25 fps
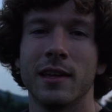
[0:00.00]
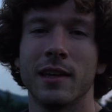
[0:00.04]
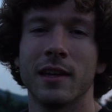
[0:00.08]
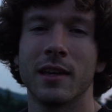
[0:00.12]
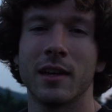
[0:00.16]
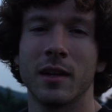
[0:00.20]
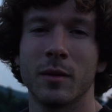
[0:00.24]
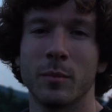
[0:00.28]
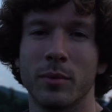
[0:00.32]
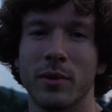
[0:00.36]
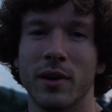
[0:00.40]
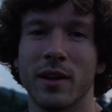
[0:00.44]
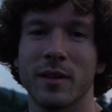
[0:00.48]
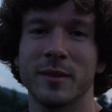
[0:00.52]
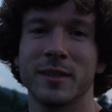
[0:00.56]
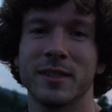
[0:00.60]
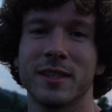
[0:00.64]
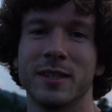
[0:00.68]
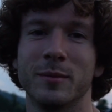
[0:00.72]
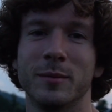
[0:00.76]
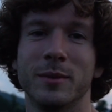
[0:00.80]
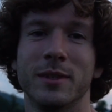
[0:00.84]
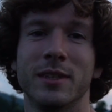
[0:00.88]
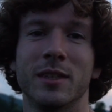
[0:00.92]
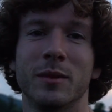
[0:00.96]
and I'm probably
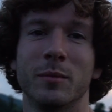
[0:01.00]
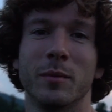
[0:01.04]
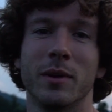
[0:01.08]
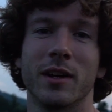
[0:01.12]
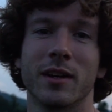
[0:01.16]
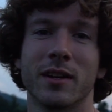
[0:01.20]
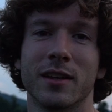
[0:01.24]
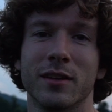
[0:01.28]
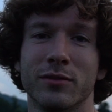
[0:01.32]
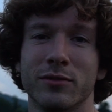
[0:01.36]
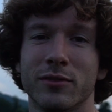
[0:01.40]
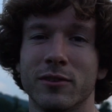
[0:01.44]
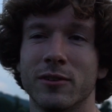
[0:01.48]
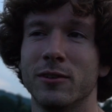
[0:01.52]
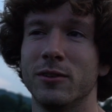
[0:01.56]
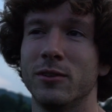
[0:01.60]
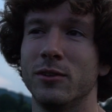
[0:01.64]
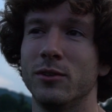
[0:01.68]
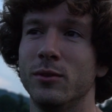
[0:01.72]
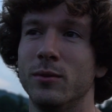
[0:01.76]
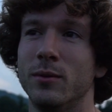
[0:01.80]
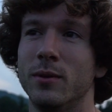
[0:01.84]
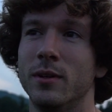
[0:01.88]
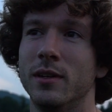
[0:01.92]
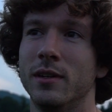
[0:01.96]
gonna be in the market for a
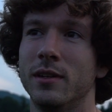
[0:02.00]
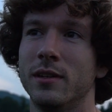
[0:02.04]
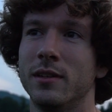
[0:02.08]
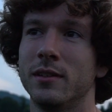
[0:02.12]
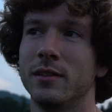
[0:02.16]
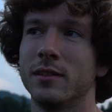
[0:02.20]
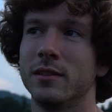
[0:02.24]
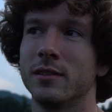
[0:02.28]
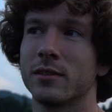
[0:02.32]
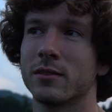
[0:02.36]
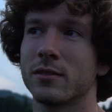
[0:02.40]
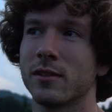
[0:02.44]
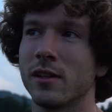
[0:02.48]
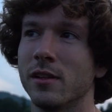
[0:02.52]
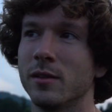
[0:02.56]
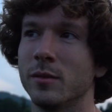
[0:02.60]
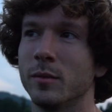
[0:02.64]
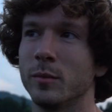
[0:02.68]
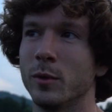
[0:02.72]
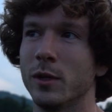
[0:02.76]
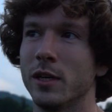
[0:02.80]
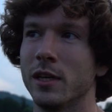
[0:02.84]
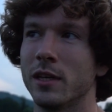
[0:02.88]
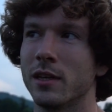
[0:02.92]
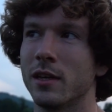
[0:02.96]
new
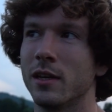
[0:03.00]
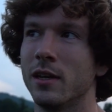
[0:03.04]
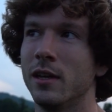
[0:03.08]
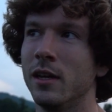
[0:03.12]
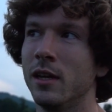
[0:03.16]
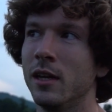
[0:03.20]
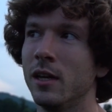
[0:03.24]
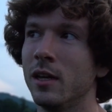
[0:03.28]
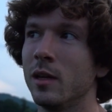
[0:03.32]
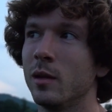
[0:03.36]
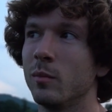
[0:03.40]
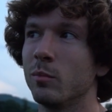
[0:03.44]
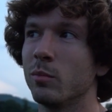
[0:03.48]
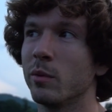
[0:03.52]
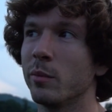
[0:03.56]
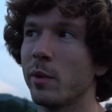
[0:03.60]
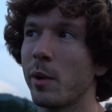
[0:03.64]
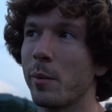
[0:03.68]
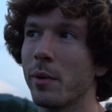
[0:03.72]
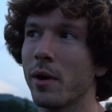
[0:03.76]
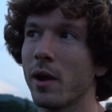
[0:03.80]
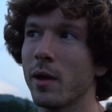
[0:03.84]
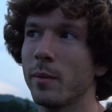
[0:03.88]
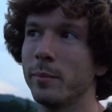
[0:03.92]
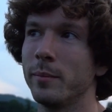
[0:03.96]
slalom wing. But my
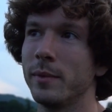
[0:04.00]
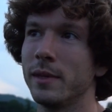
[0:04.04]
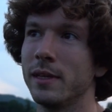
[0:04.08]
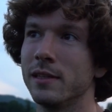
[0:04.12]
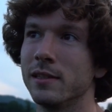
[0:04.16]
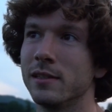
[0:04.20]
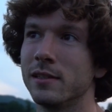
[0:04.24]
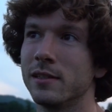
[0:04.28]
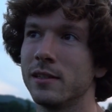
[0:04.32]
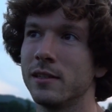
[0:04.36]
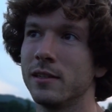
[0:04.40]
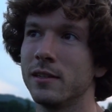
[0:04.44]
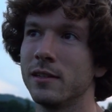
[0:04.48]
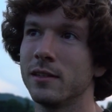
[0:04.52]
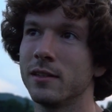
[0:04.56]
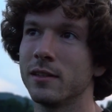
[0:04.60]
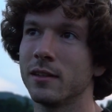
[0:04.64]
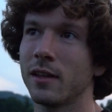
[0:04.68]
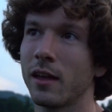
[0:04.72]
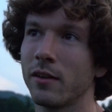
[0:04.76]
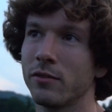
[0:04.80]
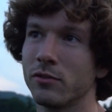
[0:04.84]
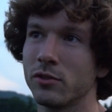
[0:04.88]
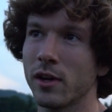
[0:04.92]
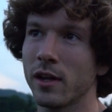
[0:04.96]
problem is
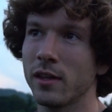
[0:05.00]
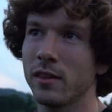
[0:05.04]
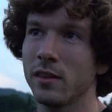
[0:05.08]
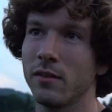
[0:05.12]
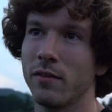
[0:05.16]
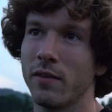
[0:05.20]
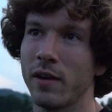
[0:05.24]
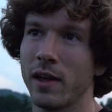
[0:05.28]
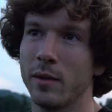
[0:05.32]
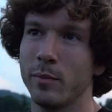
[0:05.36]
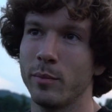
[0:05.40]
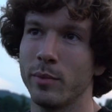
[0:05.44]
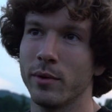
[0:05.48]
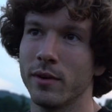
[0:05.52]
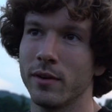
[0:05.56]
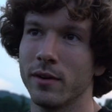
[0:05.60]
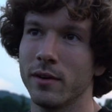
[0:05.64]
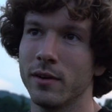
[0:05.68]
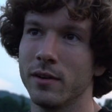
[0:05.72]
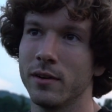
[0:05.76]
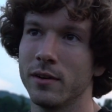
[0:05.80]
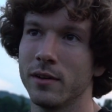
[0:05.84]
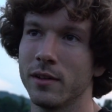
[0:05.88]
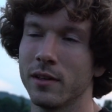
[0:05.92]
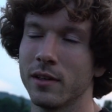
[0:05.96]
I've tried the Viper,
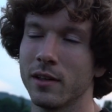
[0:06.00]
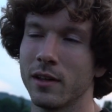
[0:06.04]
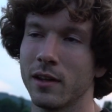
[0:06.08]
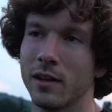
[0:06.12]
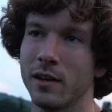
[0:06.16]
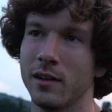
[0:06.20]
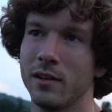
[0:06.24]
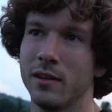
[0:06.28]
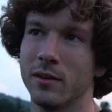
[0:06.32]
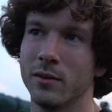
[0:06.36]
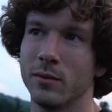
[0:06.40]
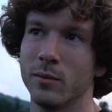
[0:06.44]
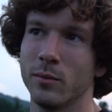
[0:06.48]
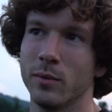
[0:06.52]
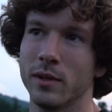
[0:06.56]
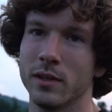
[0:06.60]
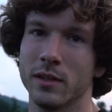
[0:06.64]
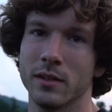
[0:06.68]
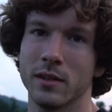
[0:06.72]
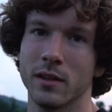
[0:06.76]
I don't want